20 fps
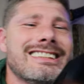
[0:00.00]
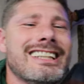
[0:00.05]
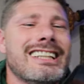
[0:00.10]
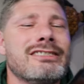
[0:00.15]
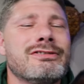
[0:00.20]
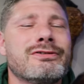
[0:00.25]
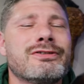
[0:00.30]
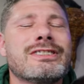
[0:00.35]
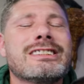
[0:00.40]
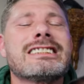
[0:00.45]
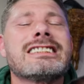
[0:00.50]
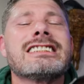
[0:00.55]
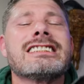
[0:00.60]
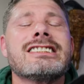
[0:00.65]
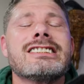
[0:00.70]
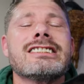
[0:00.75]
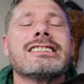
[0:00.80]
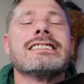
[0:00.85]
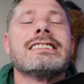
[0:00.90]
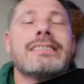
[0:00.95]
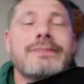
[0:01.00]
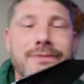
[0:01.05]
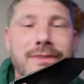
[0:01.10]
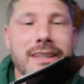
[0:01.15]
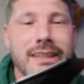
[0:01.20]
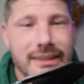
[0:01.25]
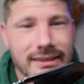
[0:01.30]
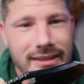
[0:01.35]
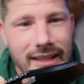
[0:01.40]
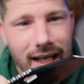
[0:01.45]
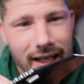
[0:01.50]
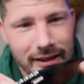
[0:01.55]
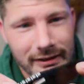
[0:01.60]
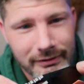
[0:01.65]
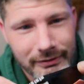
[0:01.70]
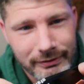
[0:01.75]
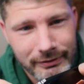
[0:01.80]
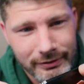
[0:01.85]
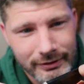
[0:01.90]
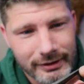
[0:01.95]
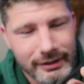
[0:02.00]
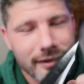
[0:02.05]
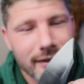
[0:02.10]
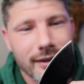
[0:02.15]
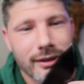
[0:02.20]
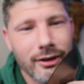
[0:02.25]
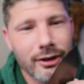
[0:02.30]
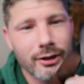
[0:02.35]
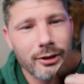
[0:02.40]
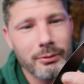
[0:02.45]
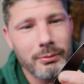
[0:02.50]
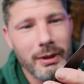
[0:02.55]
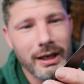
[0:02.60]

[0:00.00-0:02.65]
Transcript: I freaking love this knife oh